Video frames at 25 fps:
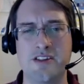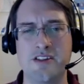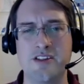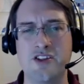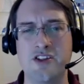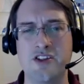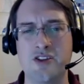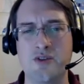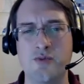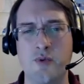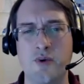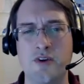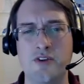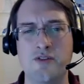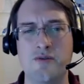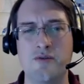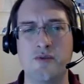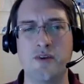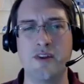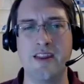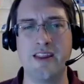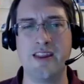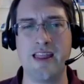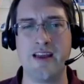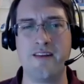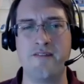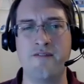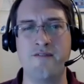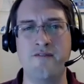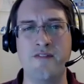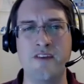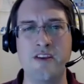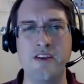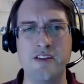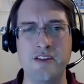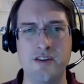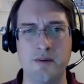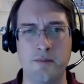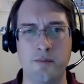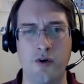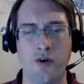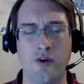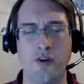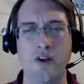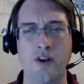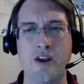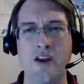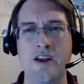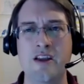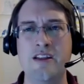It just wasn't really that
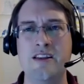feasible